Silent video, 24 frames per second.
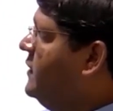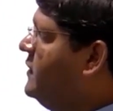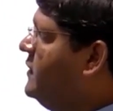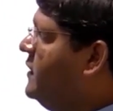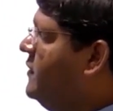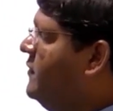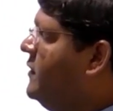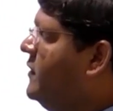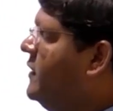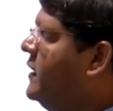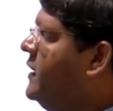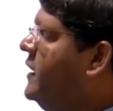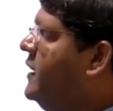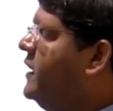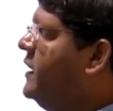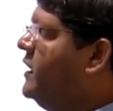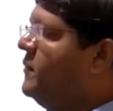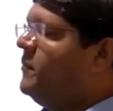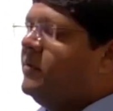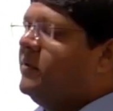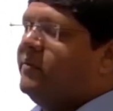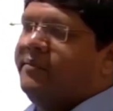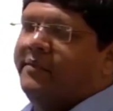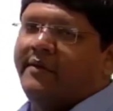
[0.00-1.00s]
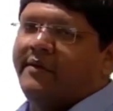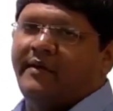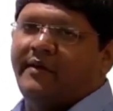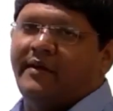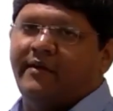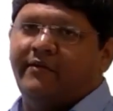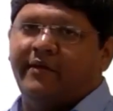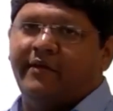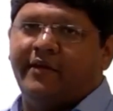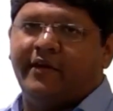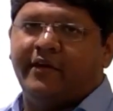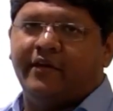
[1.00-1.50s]
is having relative
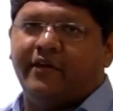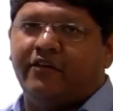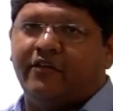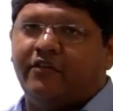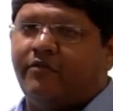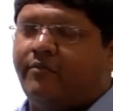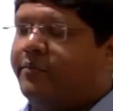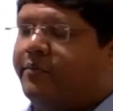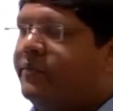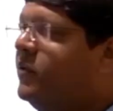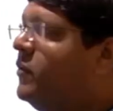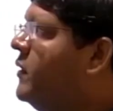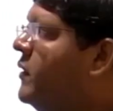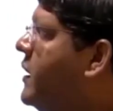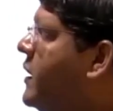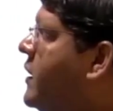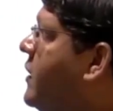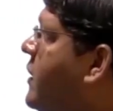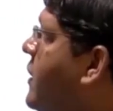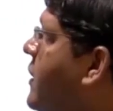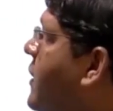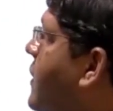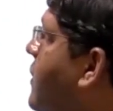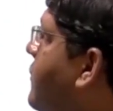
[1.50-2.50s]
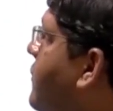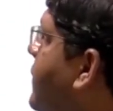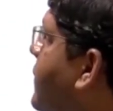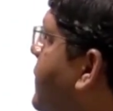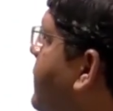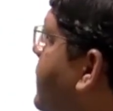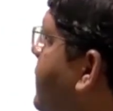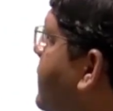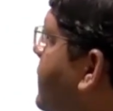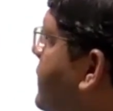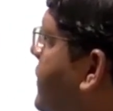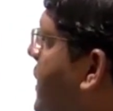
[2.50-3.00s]
permittivity of mu R. We
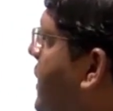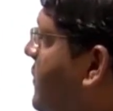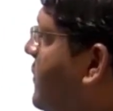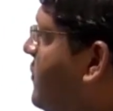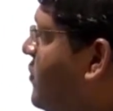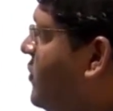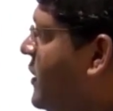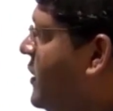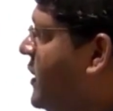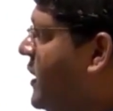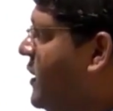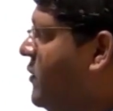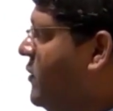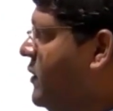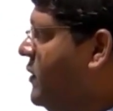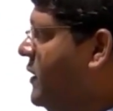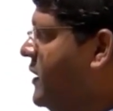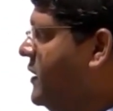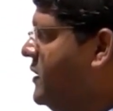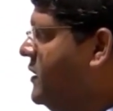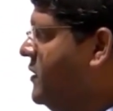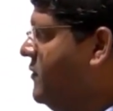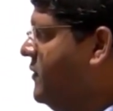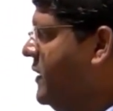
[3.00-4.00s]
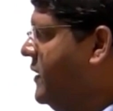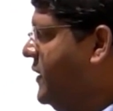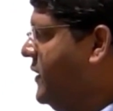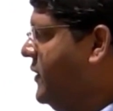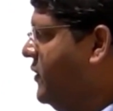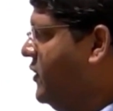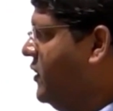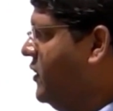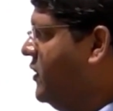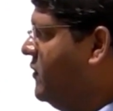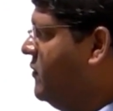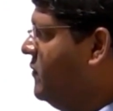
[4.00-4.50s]
just have to calculate the
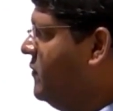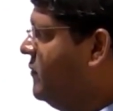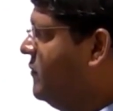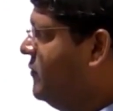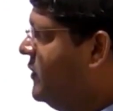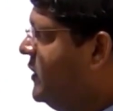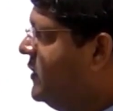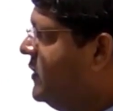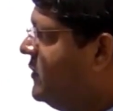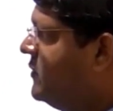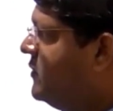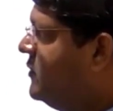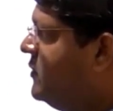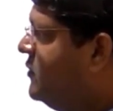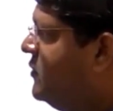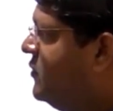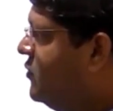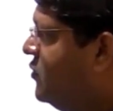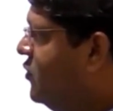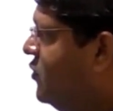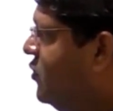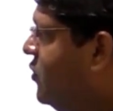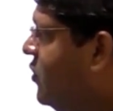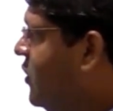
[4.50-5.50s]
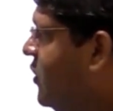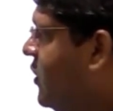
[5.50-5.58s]
value of this. So